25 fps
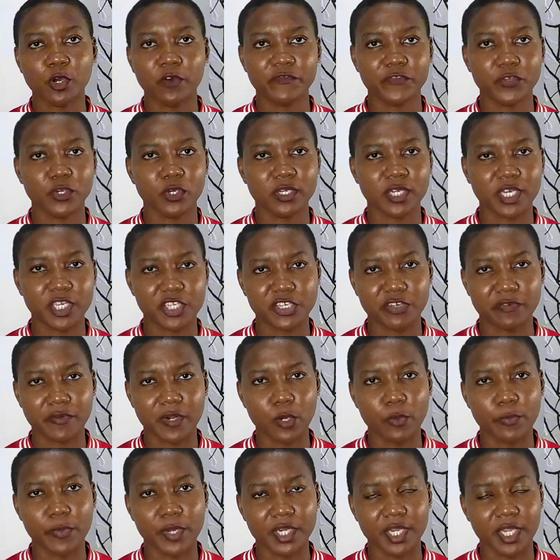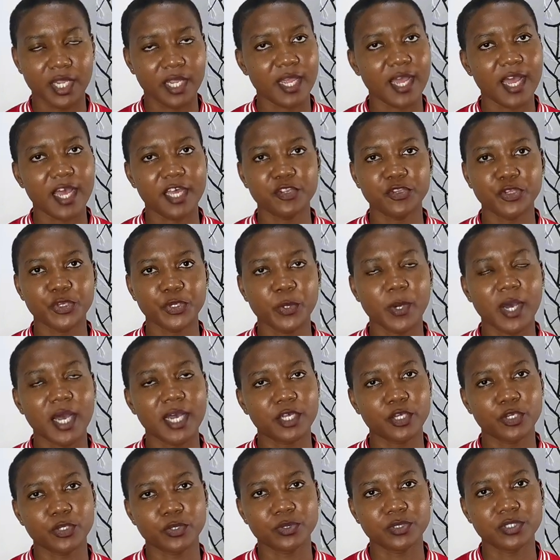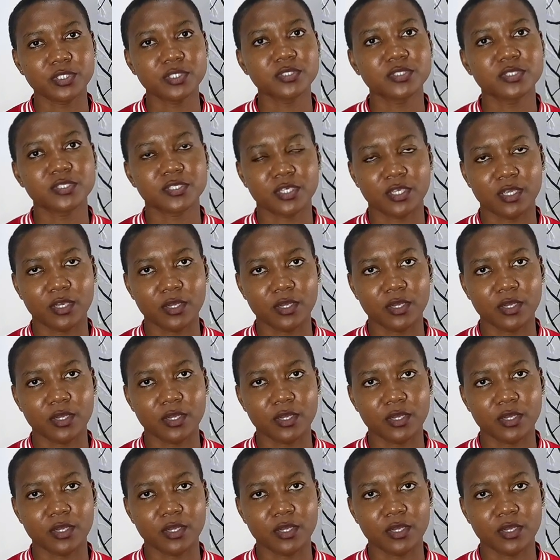of your natural body and you are good to